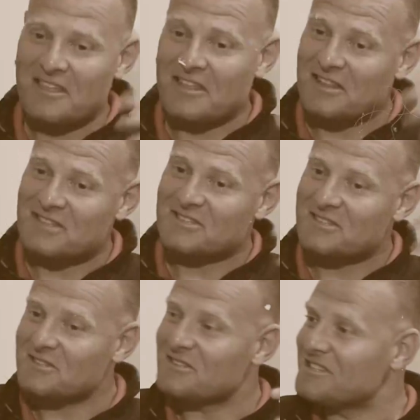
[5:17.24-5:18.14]
think that this
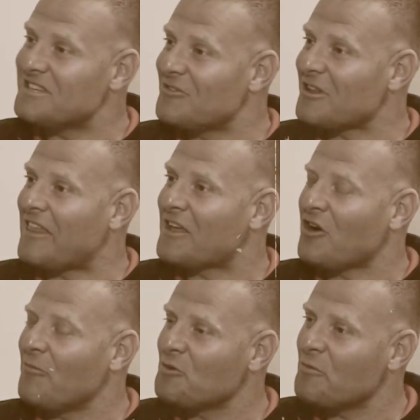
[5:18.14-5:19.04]
already
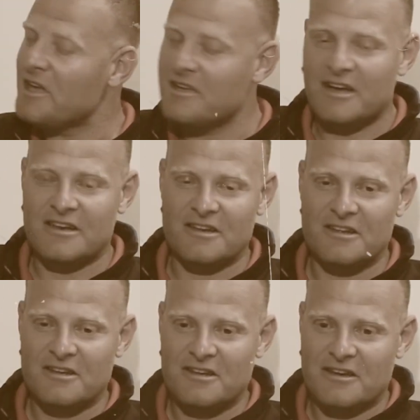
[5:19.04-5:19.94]
come to me, and
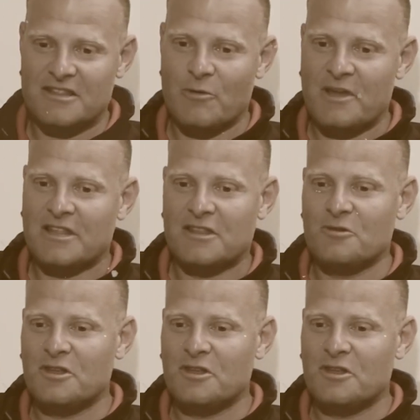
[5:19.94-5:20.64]
the way that you